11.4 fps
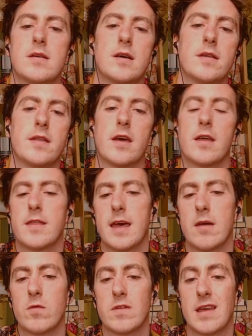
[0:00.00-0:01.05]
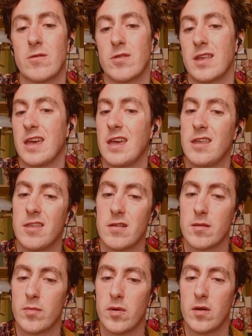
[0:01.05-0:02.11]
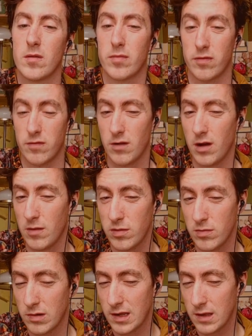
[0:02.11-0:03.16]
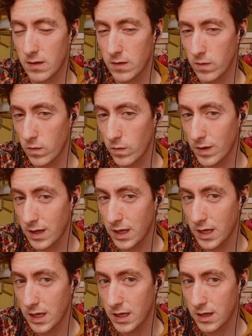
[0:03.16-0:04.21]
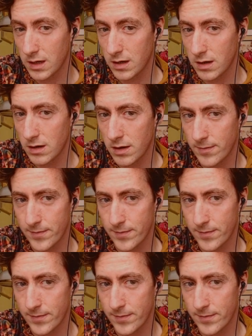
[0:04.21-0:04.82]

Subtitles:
And then they would take with either the pawn, probably the queen.